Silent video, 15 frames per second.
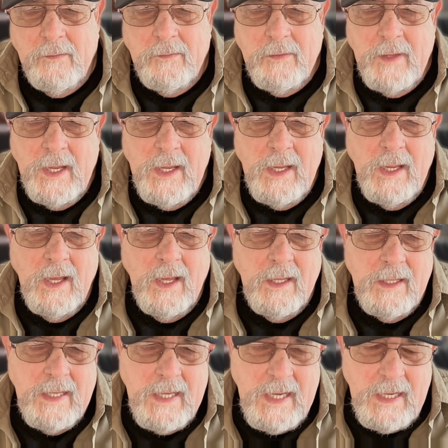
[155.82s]
They
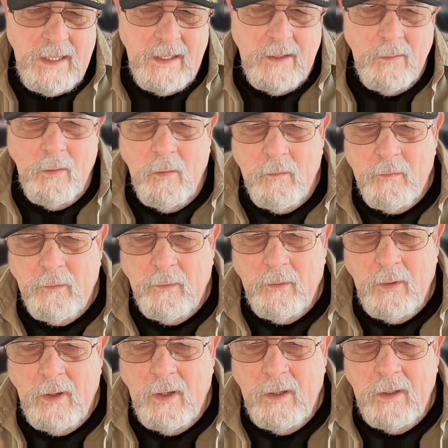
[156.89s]
heat it
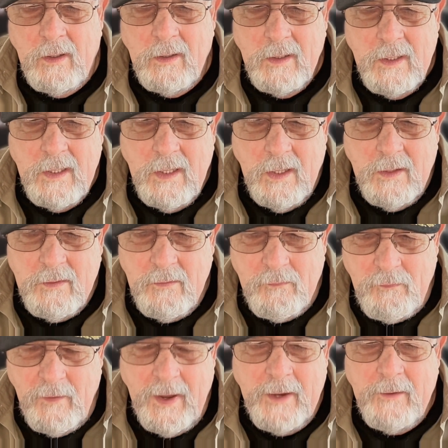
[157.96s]
over the
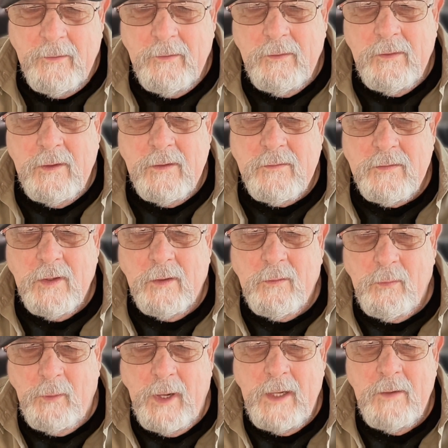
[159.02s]
fire that's
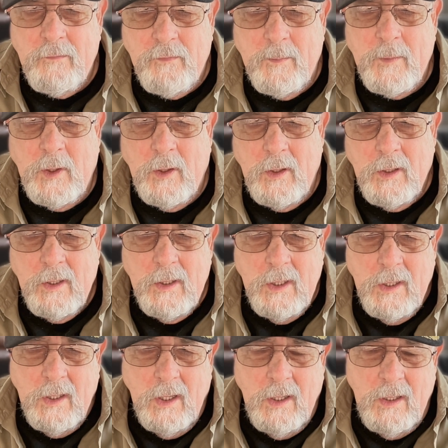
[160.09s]
created from the
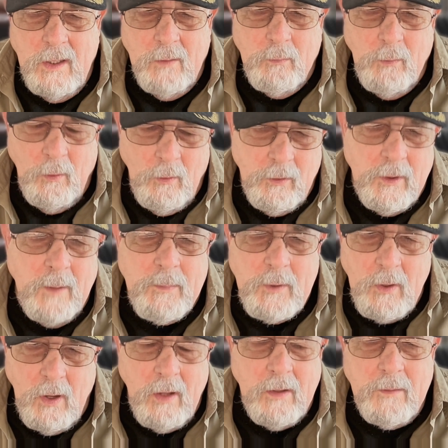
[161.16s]
rolled up
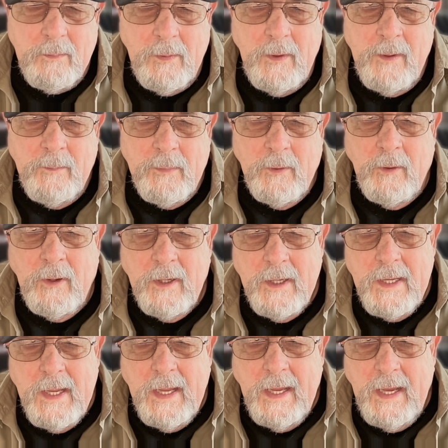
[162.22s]
toilet paper,
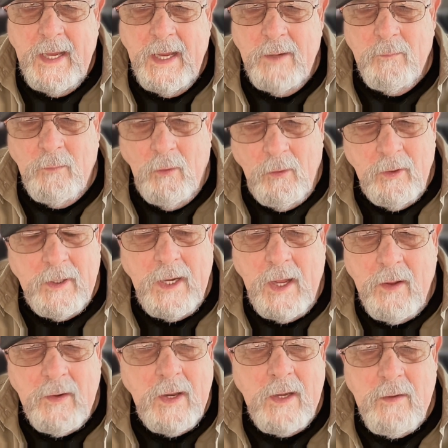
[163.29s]
and roll it
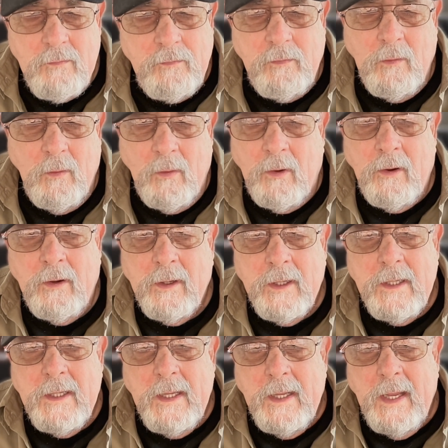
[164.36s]
out on the floor,
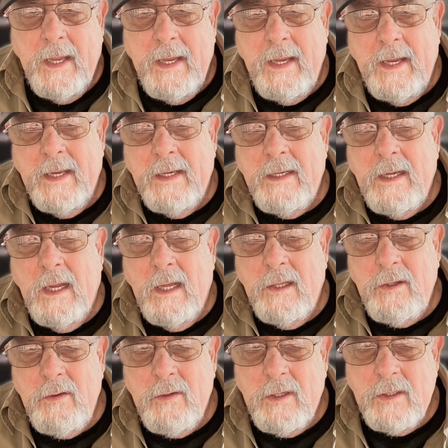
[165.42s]
and
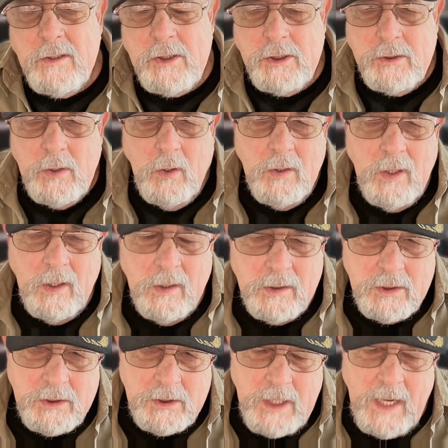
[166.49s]
you can
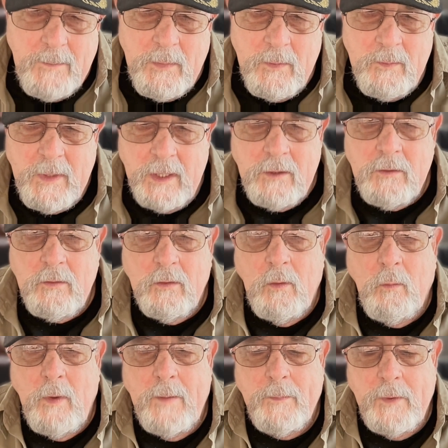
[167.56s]
shape them into a
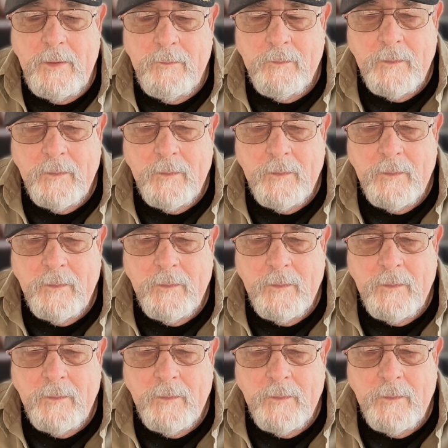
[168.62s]
weapon.